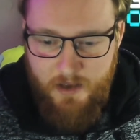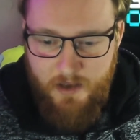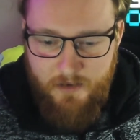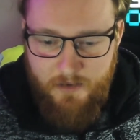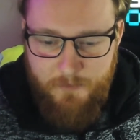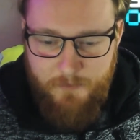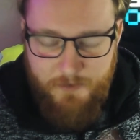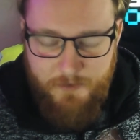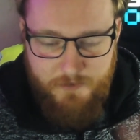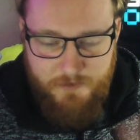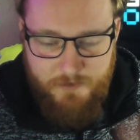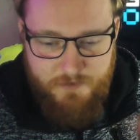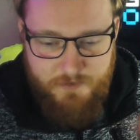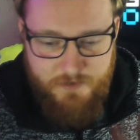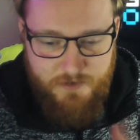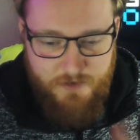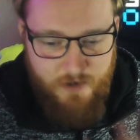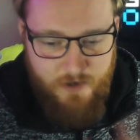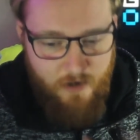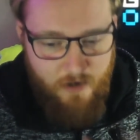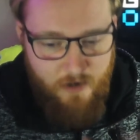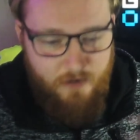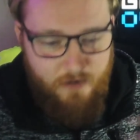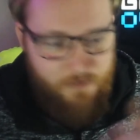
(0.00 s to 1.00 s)
because you
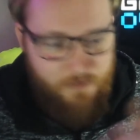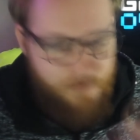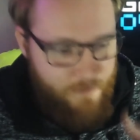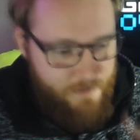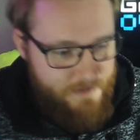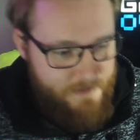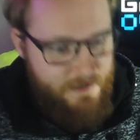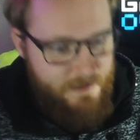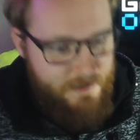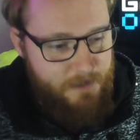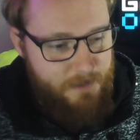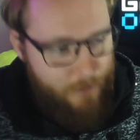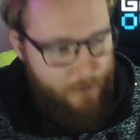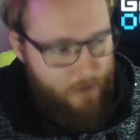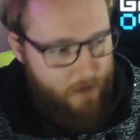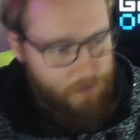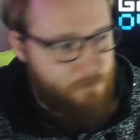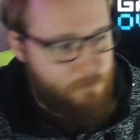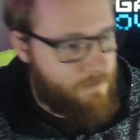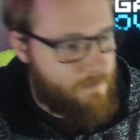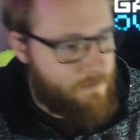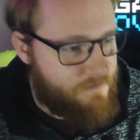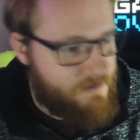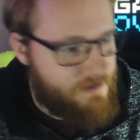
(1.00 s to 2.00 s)
can't always keep up
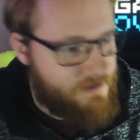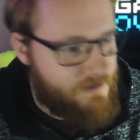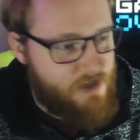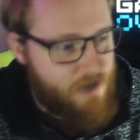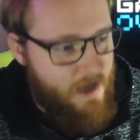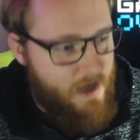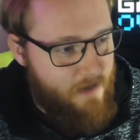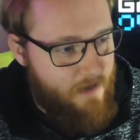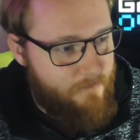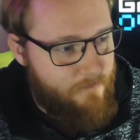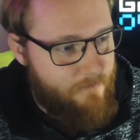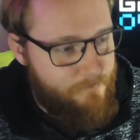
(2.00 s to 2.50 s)
with the chat.